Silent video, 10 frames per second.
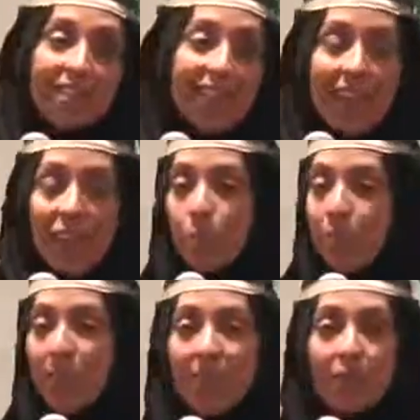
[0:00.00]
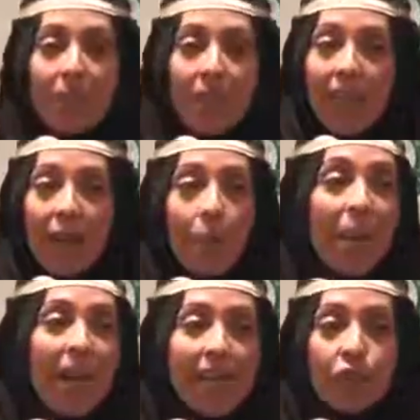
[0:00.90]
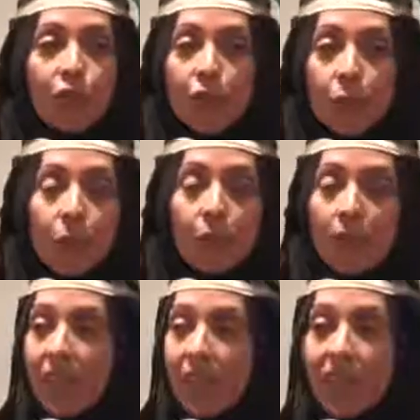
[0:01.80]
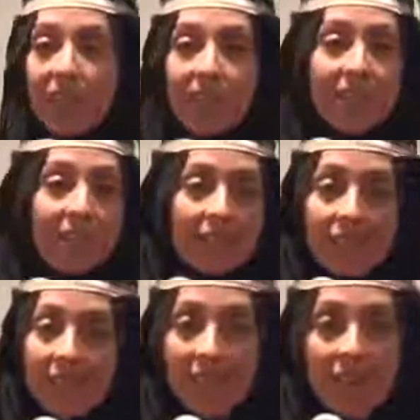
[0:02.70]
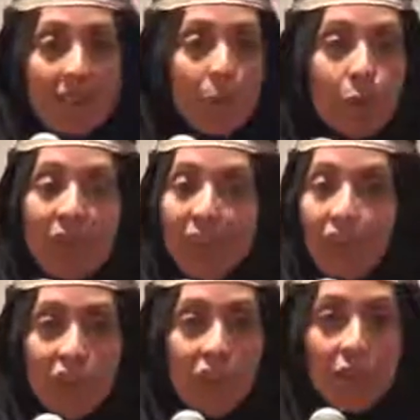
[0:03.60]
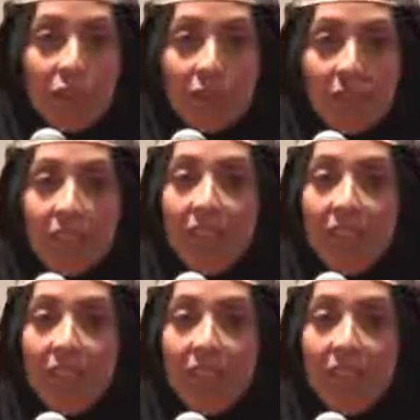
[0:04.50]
I read like a page or two, and I put it on the shelf.